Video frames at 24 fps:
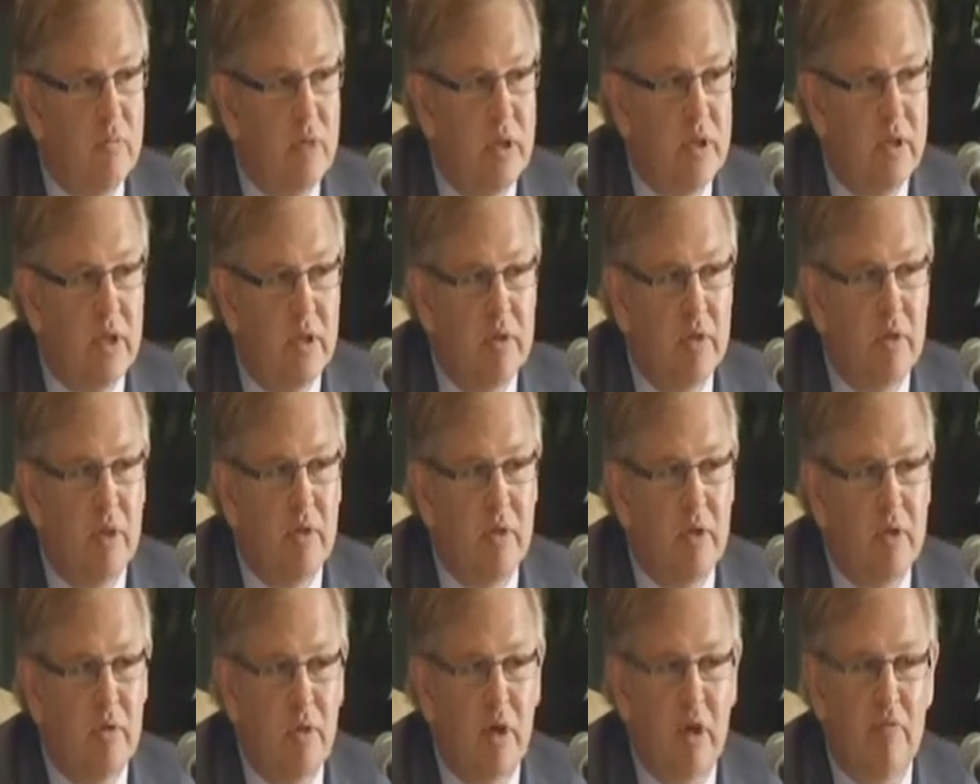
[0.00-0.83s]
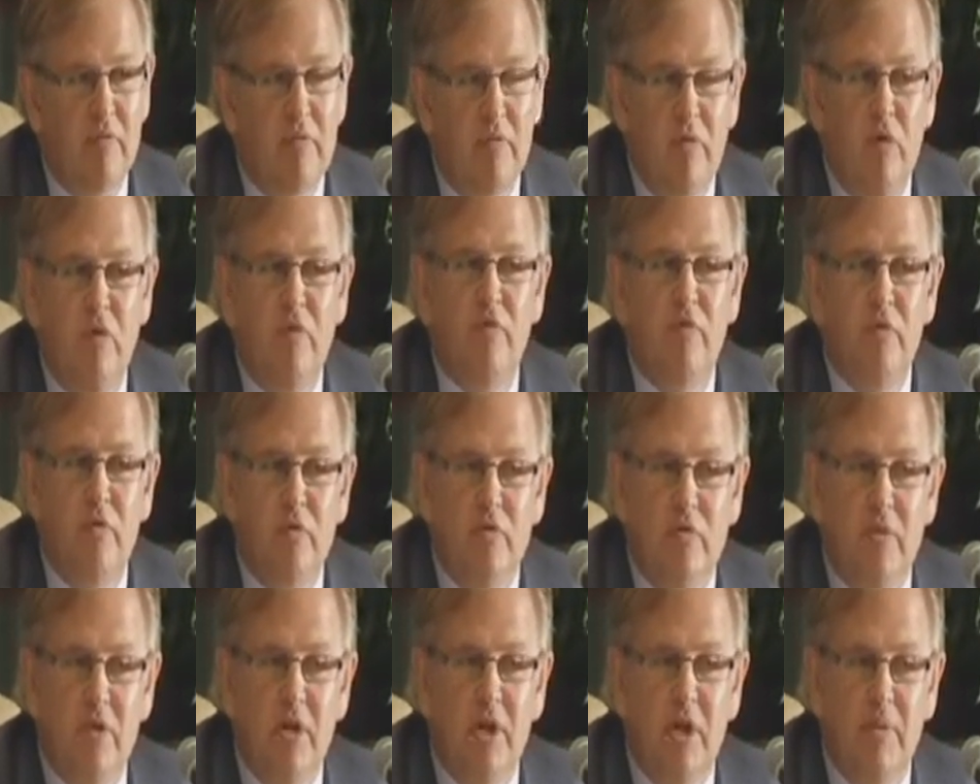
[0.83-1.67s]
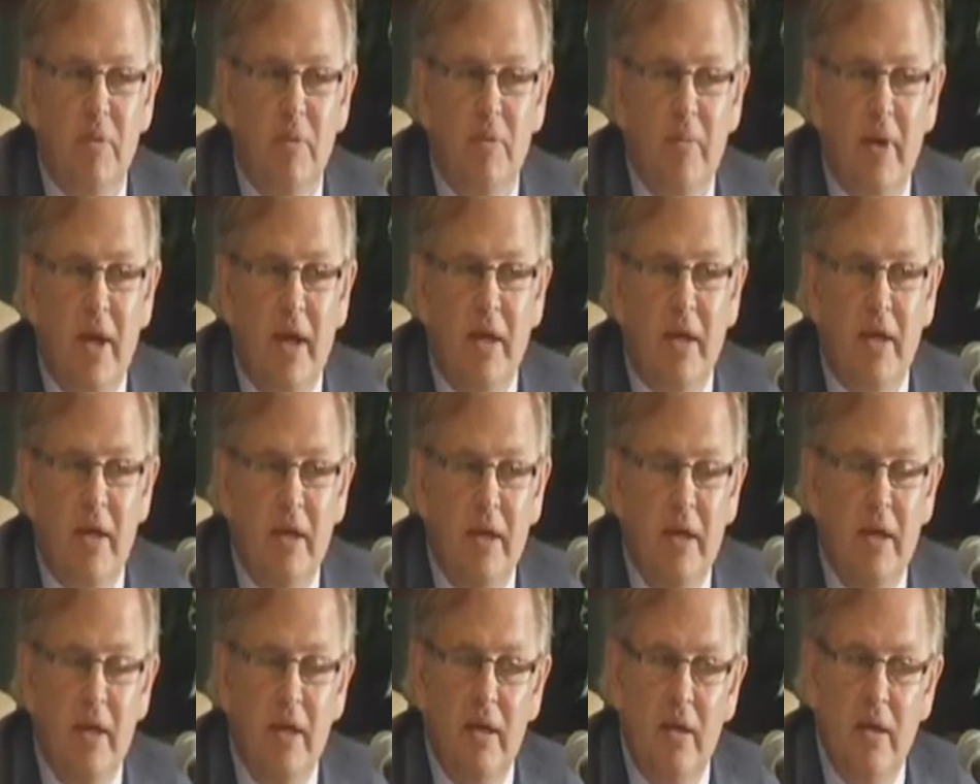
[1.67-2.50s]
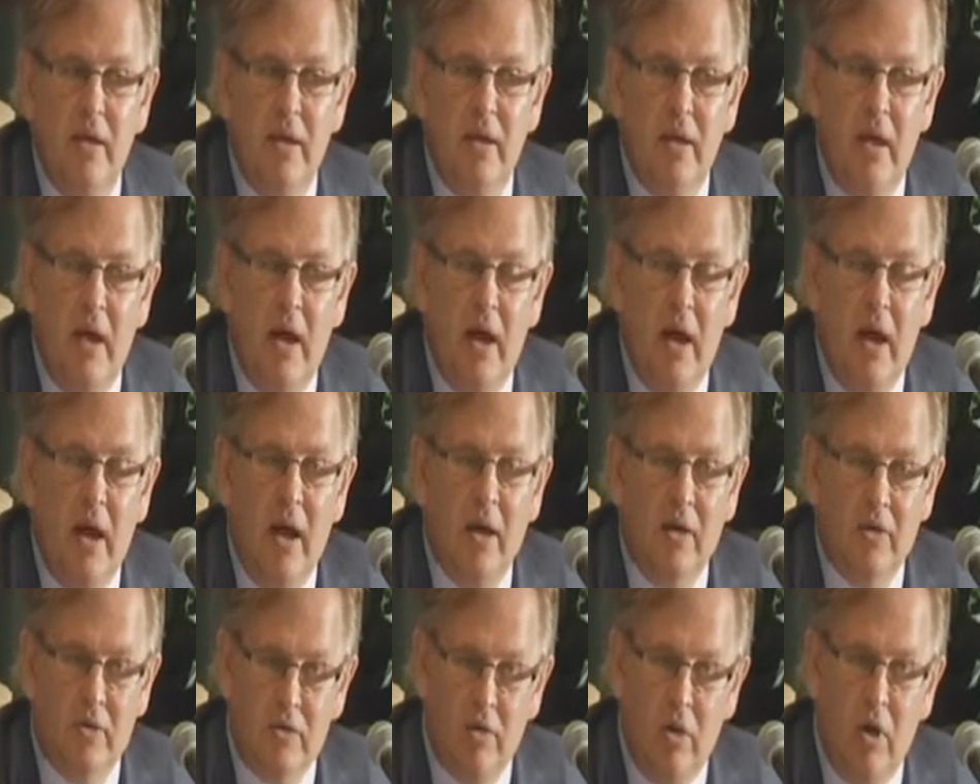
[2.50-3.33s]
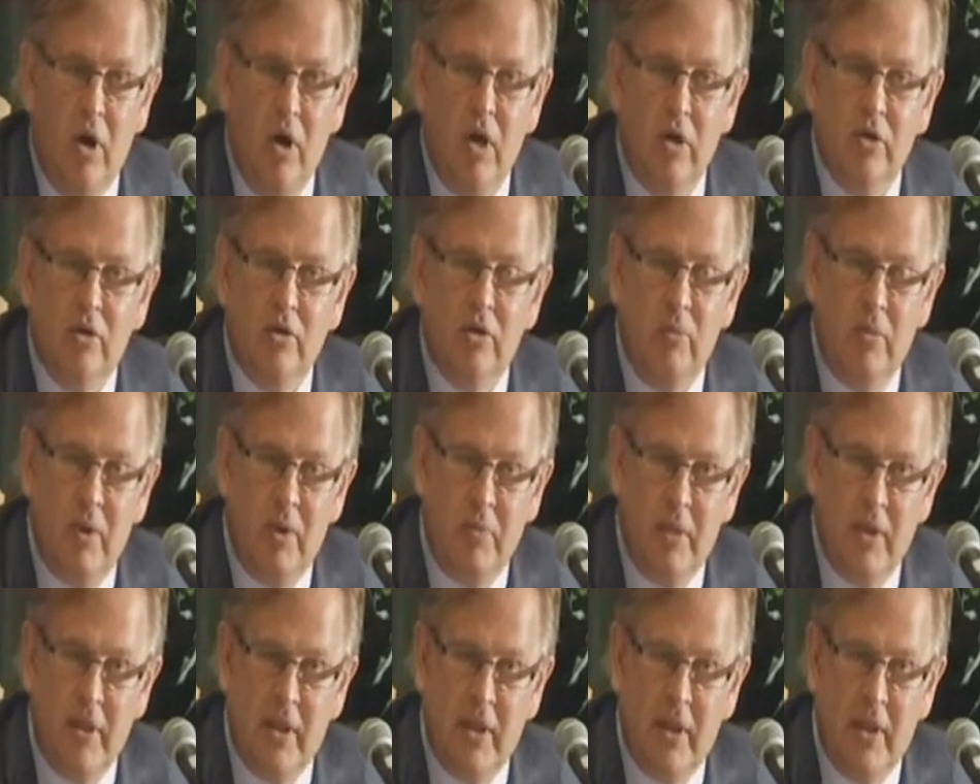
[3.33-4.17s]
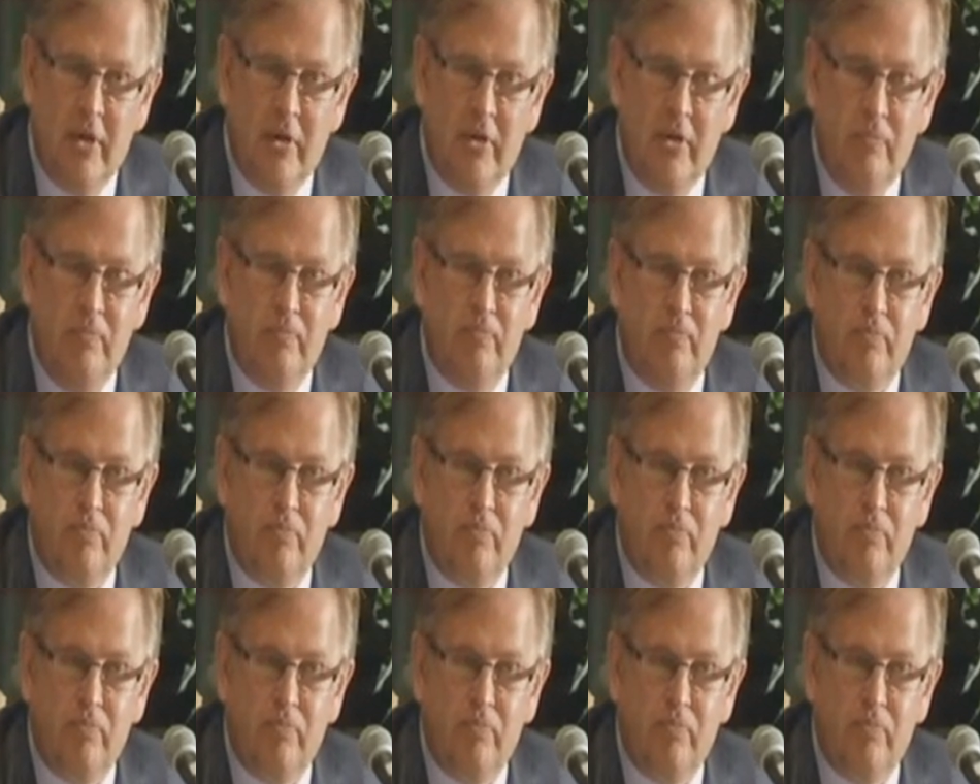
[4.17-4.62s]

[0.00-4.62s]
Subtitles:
and then you have confusion coming back to haunt you maybe later.